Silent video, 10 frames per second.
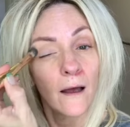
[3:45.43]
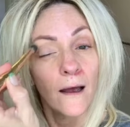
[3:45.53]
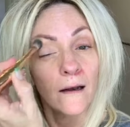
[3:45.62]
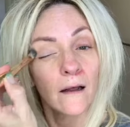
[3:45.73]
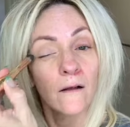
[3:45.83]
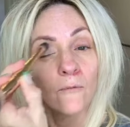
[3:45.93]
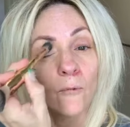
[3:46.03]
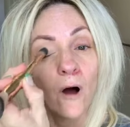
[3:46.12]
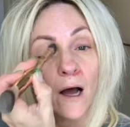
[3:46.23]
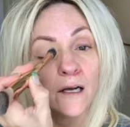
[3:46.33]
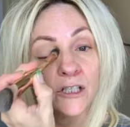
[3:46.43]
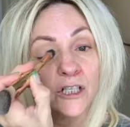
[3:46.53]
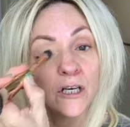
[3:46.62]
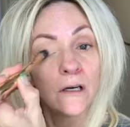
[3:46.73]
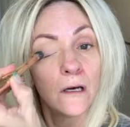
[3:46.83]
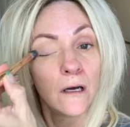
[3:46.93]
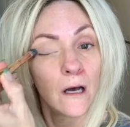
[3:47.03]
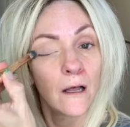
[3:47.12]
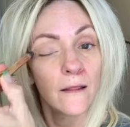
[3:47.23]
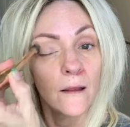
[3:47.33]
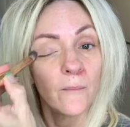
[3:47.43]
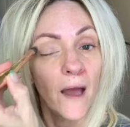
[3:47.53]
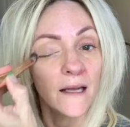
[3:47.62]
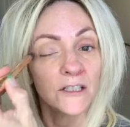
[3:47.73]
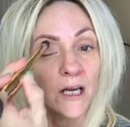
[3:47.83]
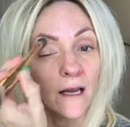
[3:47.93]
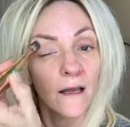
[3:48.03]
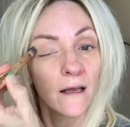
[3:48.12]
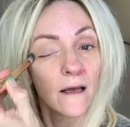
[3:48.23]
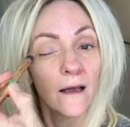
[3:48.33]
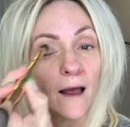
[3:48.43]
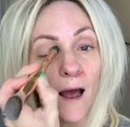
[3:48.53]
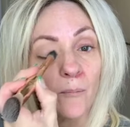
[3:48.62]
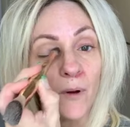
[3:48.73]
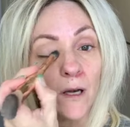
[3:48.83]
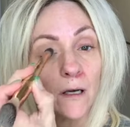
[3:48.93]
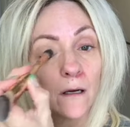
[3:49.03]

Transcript: and watch the magic happen.